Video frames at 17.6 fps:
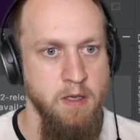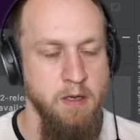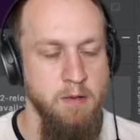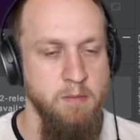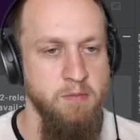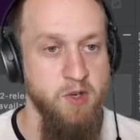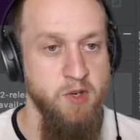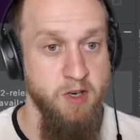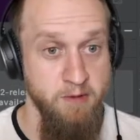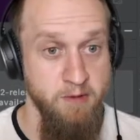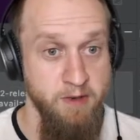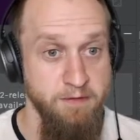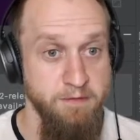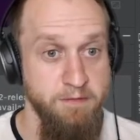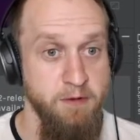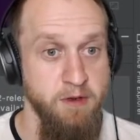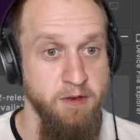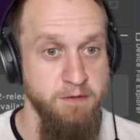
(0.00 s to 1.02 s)
probably
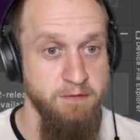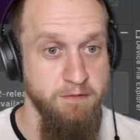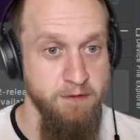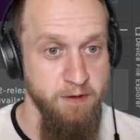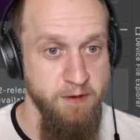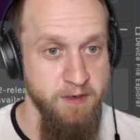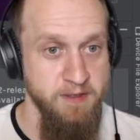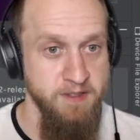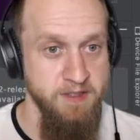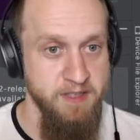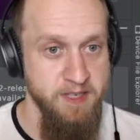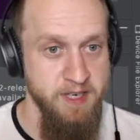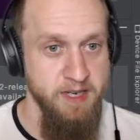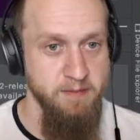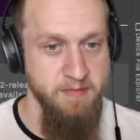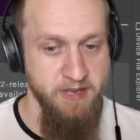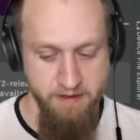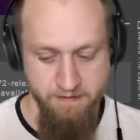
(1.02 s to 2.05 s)
for the first time
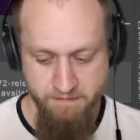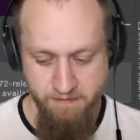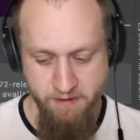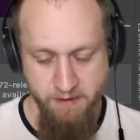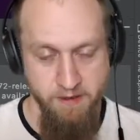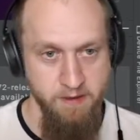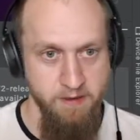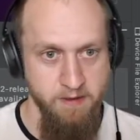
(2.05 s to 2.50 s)
ever,